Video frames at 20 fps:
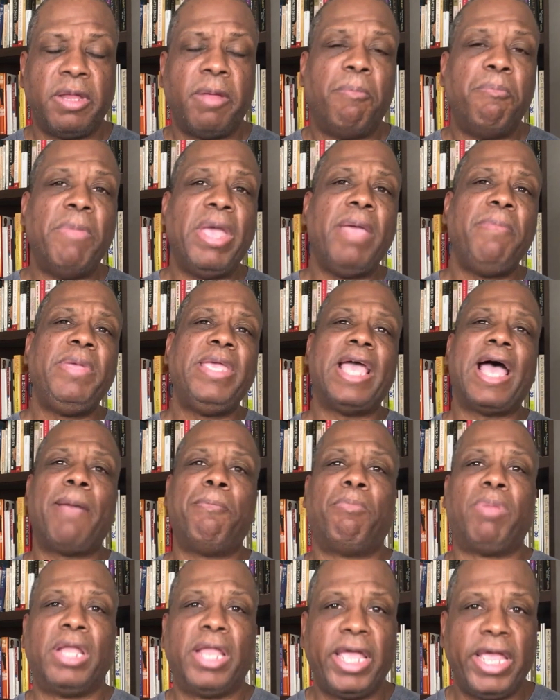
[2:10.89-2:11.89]
Maybe I
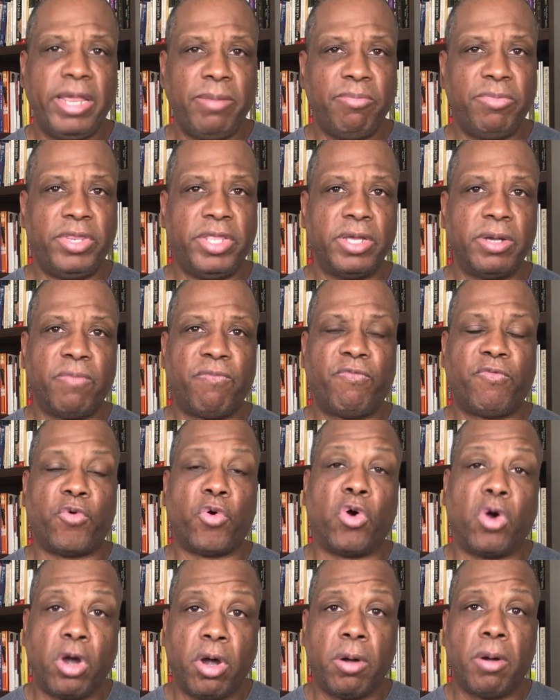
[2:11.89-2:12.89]
blamed them
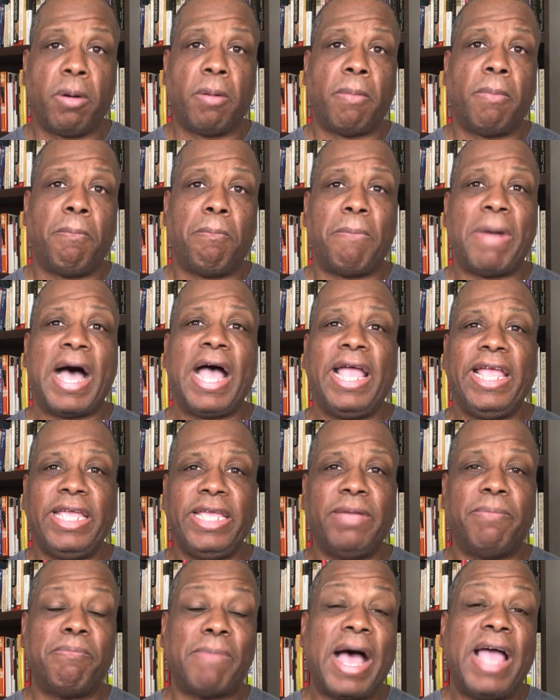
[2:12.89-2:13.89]
for my
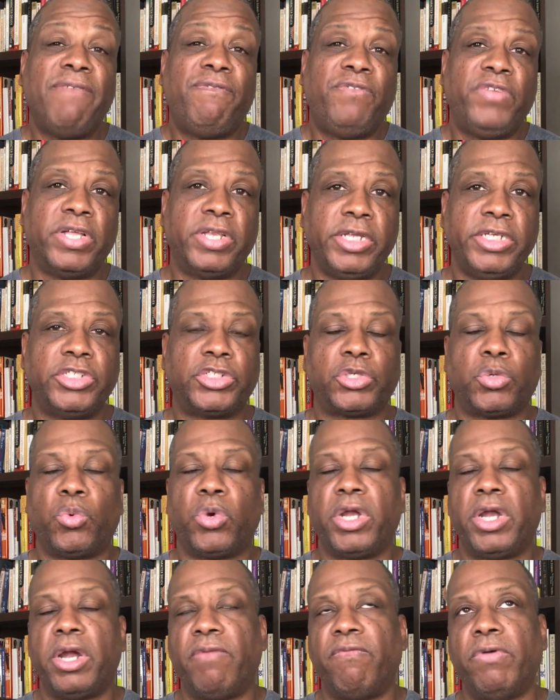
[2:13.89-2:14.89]
my feelings or
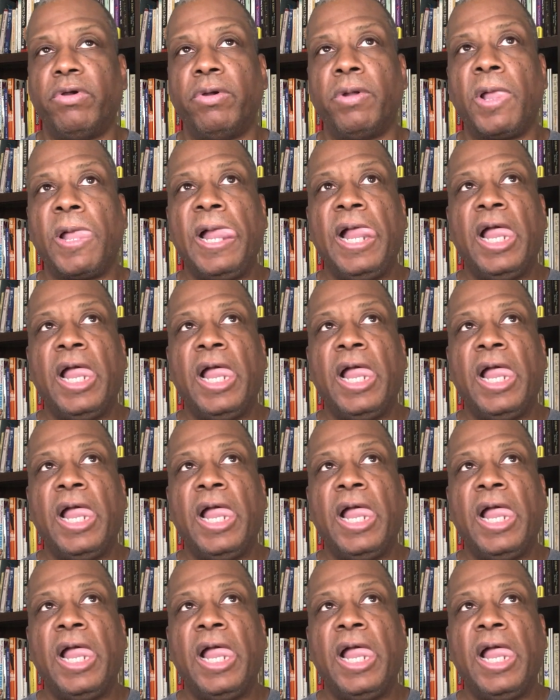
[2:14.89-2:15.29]
whatever.